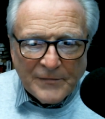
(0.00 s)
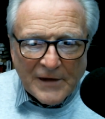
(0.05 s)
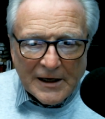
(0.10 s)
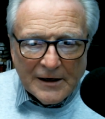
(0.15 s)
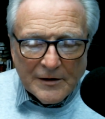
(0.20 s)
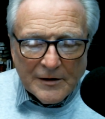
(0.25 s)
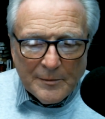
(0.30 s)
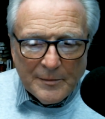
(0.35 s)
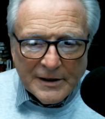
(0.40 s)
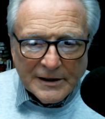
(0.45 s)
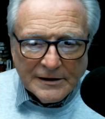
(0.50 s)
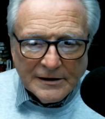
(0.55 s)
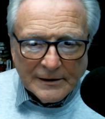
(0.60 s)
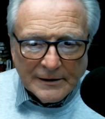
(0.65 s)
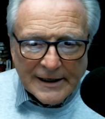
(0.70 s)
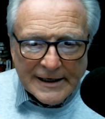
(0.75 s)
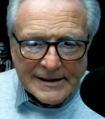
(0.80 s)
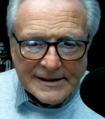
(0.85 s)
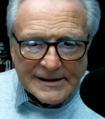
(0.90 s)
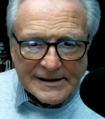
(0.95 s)
in the mid to
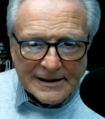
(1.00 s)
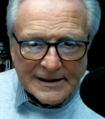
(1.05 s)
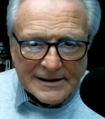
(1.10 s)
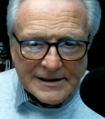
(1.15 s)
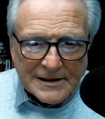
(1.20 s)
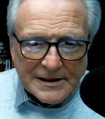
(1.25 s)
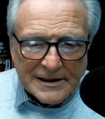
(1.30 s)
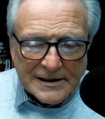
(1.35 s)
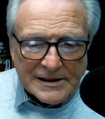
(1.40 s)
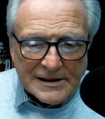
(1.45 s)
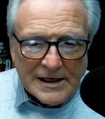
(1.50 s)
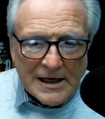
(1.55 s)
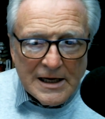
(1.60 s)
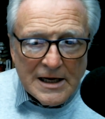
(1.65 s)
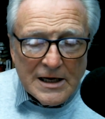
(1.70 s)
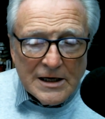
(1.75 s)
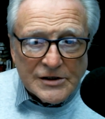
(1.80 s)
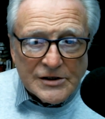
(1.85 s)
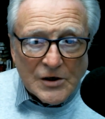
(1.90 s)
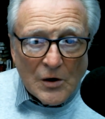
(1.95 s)
late 60s.
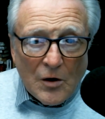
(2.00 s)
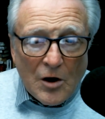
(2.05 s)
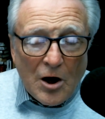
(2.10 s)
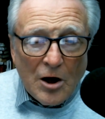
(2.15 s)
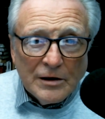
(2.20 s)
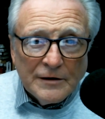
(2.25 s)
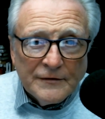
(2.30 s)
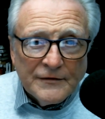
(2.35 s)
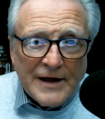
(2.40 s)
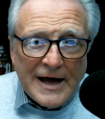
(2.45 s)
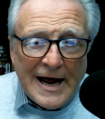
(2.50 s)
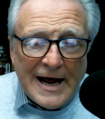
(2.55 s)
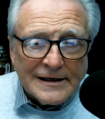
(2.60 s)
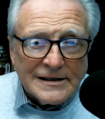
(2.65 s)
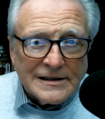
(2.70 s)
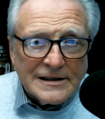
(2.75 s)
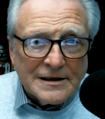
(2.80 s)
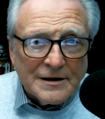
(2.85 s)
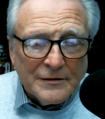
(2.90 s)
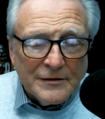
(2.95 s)
So, all of
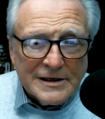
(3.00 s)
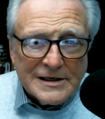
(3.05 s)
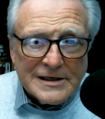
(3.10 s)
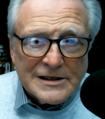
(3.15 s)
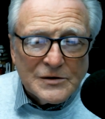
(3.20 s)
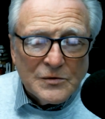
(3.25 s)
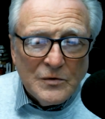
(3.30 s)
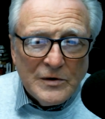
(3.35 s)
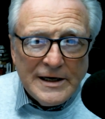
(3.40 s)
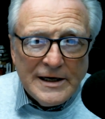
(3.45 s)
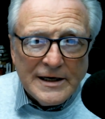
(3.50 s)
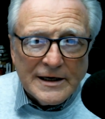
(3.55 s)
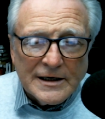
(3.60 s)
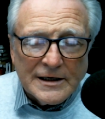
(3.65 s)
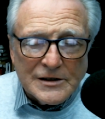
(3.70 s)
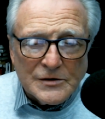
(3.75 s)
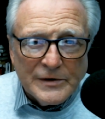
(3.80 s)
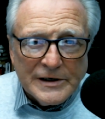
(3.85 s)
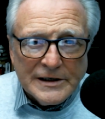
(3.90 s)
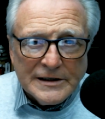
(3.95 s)
that this week
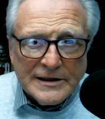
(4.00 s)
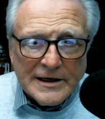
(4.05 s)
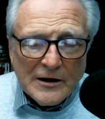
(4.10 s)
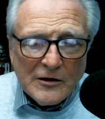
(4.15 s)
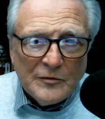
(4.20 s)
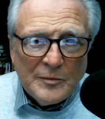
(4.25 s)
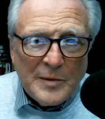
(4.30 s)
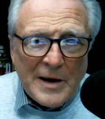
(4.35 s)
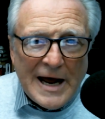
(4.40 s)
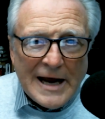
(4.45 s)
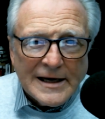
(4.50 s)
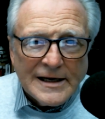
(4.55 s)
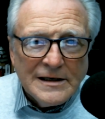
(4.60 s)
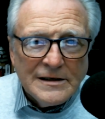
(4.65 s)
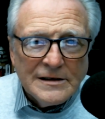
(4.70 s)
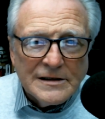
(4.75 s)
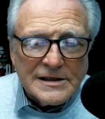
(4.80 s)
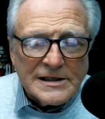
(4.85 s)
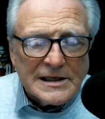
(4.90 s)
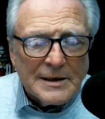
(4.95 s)
as we delve back
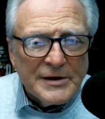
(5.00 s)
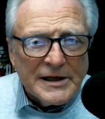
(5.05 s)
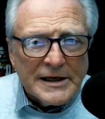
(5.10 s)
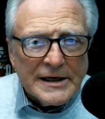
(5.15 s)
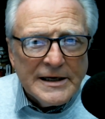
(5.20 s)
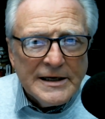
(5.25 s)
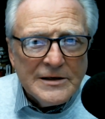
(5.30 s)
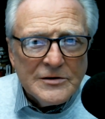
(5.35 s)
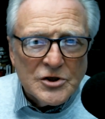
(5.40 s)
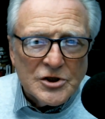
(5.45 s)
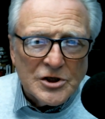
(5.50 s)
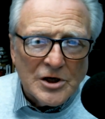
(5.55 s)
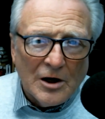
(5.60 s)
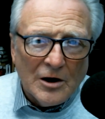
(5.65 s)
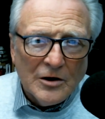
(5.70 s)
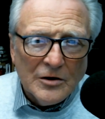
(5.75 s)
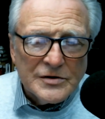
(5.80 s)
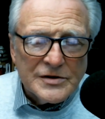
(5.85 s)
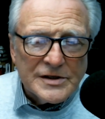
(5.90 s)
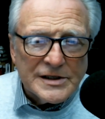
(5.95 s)
into some of the kids'
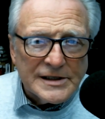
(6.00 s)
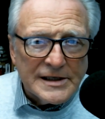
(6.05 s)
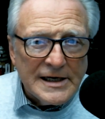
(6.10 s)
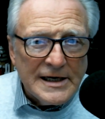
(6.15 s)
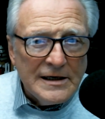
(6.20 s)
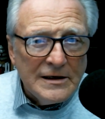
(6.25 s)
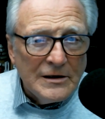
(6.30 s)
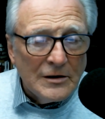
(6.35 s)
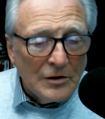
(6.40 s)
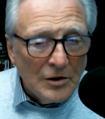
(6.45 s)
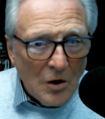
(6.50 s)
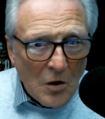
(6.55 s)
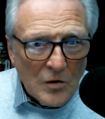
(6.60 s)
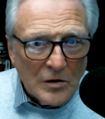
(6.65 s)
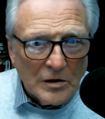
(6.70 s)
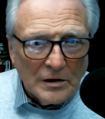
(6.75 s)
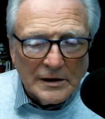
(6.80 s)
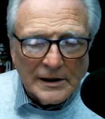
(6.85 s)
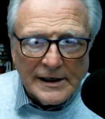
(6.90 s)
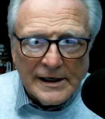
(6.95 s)
shows seen
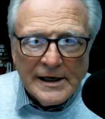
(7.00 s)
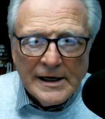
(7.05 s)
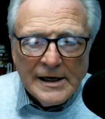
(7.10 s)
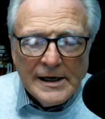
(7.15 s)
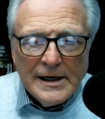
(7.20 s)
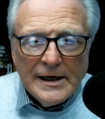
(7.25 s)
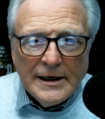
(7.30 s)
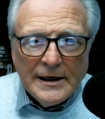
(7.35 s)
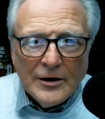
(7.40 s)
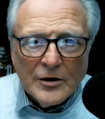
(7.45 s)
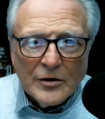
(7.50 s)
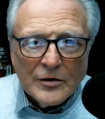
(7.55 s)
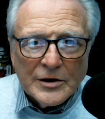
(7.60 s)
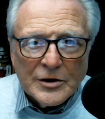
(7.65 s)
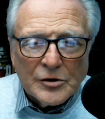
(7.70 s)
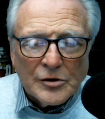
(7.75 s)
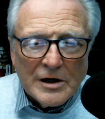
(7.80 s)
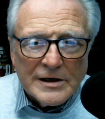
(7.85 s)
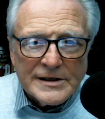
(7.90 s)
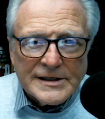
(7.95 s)
locally here
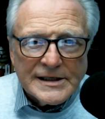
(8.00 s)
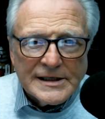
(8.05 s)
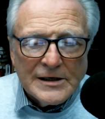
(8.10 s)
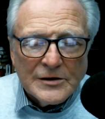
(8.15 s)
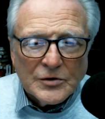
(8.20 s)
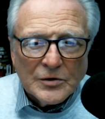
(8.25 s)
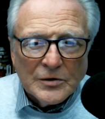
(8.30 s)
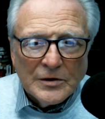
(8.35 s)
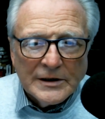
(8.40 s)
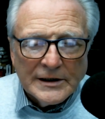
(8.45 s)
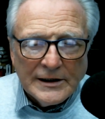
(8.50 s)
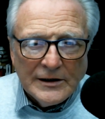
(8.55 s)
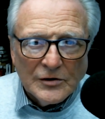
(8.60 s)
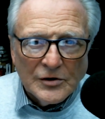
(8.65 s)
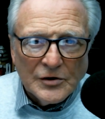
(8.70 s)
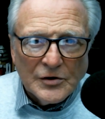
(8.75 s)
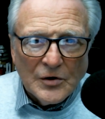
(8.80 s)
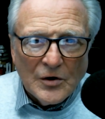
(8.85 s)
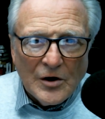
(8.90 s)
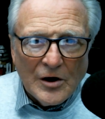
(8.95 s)
across central
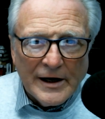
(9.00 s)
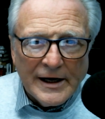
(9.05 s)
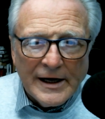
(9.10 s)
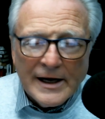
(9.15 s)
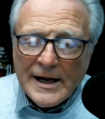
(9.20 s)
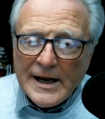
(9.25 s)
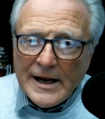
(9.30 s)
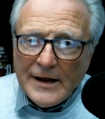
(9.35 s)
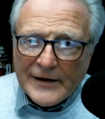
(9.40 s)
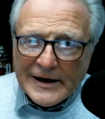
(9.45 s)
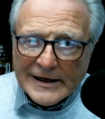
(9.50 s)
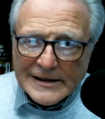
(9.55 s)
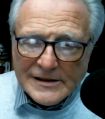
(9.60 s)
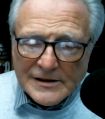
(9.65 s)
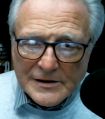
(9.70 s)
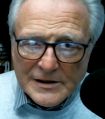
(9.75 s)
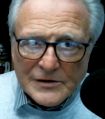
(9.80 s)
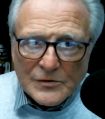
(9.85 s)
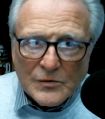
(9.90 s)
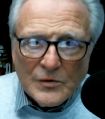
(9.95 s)
Illinois. That's
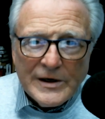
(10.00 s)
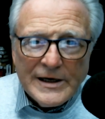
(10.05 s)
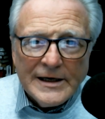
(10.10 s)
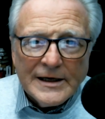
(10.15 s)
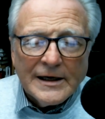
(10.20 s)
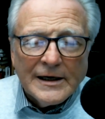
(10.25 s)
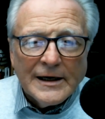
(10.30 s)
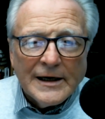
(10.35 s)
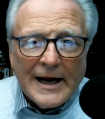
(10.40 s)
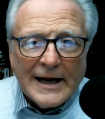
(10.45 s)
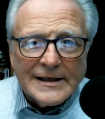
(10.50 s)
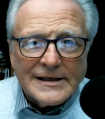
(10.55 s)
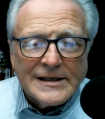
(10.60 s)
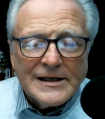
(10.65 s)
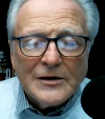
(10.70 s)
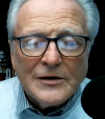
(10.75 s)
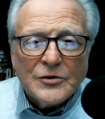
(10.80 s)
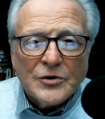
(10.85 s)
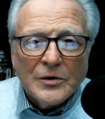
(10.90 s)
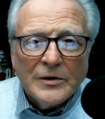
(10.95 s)
this week at
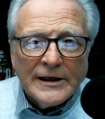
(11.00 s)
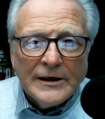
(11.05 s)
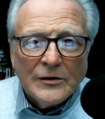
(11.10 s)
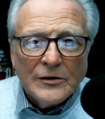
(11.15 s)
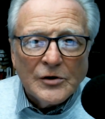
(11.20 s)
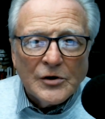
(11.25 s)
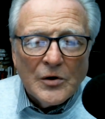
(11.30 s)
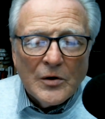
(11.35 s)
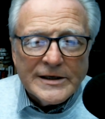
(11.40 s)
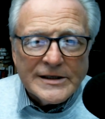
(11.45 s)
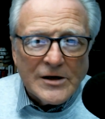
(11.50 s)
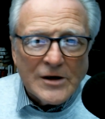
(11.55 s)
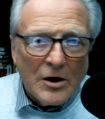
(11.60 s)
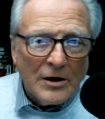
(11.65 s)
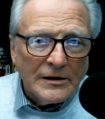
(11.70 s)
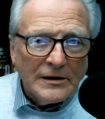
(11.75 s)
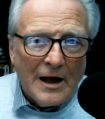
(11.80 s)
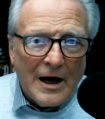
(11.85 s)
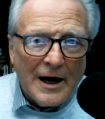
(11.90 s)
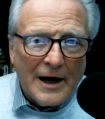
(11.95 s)
Central Illinois
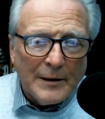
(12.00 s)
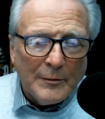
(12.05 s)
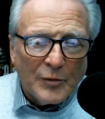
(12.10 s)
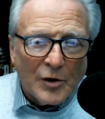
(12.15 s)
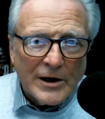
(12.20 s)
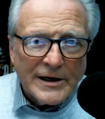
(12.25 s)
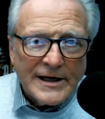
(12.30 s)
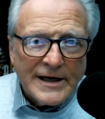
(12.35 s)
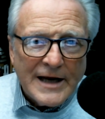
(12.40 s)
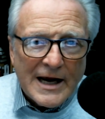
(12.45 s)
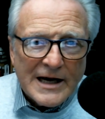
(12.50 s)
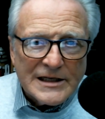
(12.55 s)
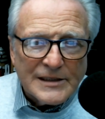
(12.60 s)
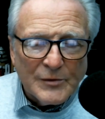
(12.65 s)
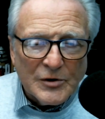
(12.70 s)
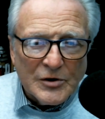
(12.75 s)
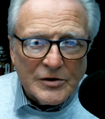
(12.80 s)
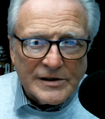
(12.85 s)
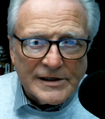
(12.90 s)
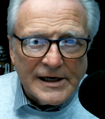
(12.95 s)
Online Broadcast
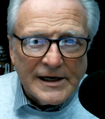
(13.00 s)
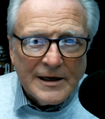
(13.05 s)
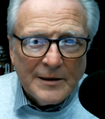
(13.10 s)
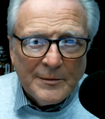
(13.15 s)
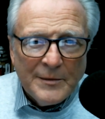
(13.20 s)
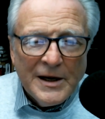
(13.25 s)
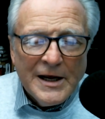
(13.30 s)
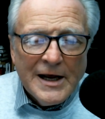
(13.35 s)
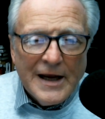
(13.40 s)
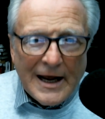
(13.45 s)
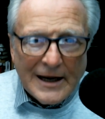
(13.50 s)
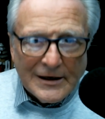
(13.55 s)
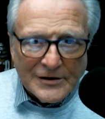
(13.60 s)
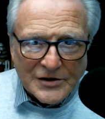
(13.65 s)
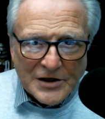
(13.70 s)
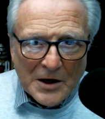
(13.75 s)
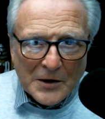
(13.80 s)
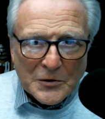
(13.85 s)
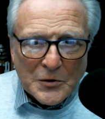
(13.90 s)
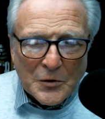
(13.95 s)
Museum at
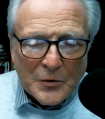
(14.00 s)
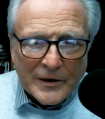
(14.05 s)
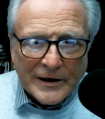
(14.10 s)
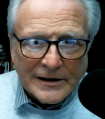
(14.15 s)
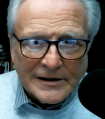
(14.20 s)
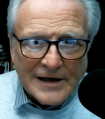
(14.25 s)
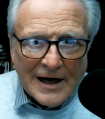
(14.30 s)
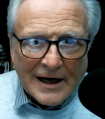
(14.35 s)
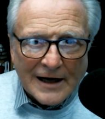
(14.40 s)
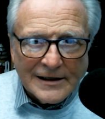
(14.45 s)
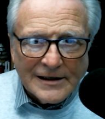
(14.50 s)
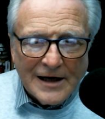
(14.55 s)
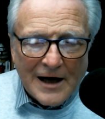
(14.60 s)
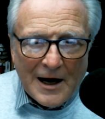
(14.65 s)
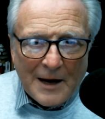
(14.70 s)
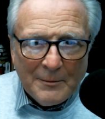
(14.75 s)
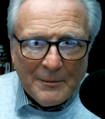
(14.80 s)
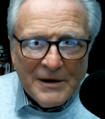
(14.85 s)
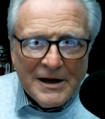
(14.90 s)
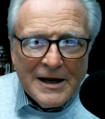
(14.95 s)

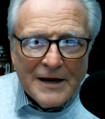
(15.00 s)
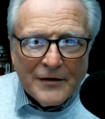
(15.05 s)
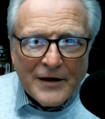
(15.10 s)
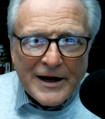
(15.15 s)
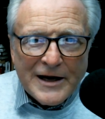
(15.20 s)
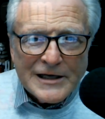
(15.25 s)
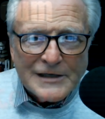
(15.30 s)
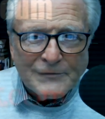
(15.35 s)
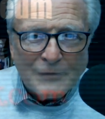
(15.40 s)
dougquick.com. Thanks